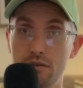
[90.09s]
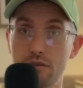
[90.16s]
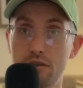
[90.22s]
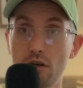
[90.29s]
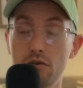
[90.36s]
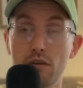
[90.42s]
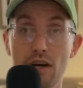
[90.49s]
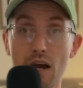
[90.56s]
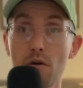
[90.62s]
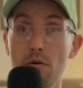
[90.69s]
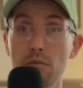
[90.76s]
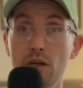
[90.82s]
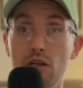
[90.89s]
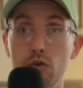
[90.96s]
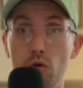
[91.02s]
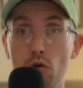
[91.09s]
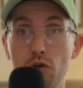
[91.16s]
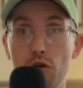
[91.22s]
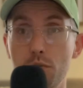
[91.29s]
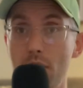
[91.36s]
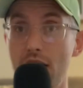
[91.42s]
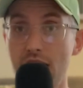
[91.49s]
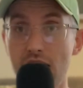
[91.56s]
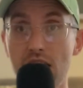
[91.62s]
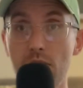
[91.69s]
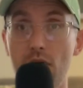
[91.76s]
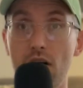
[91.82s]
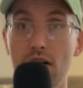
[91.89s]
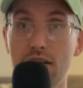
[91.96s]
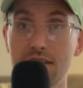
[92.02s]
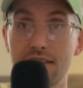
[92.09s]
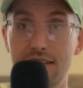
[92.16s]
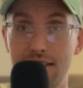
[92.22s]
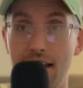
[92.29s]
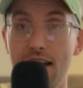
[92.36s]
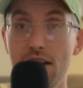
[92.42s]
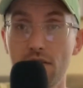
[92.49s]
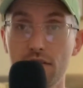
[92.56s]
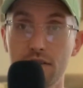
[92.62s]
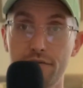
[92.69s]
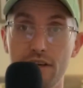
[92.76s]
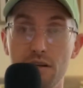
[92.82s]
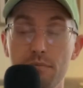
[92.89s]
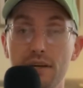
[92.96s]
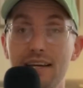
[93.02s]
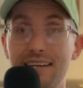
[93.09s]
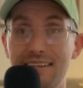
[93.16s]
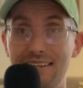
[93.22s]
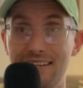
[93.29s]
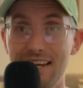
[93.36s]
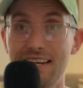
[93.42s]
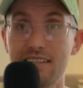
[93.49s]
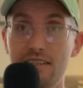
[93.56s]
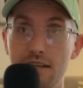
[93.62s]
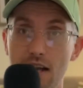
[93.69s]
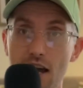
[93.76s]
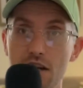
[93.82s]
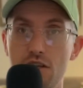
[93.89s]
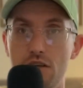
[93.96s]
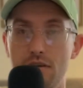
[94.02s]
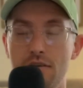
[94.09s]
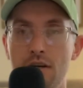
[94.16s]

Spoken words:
So today I'm going to talk to you about EMAAR, because they are developing a destination.